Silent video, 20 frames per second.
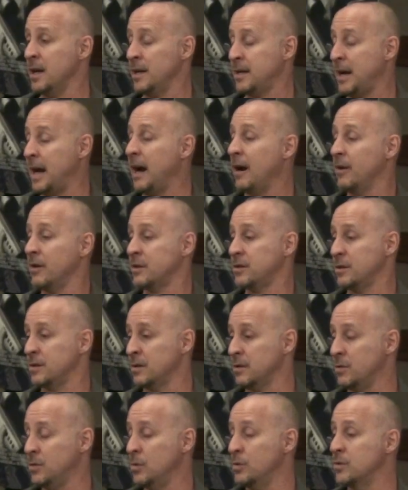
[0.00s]

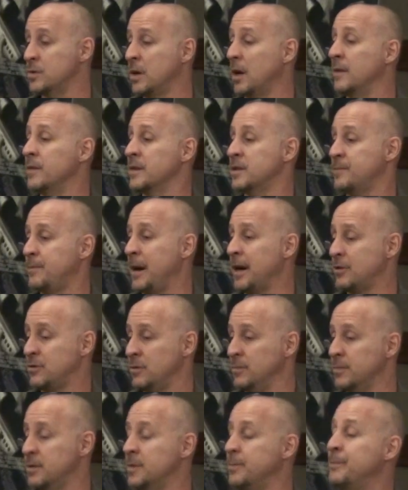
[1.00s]
character who's on the
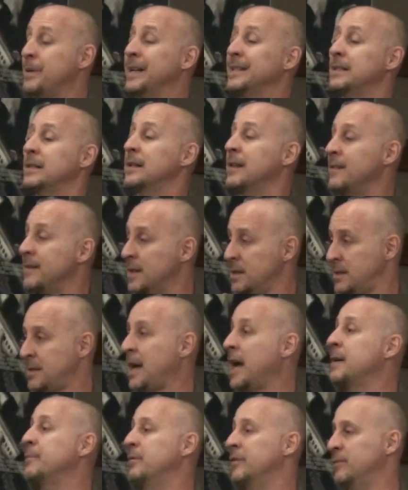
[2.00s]
spectrum depicted in this
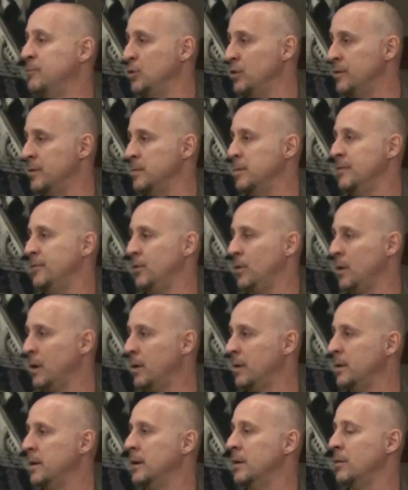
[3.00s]
type of movie before.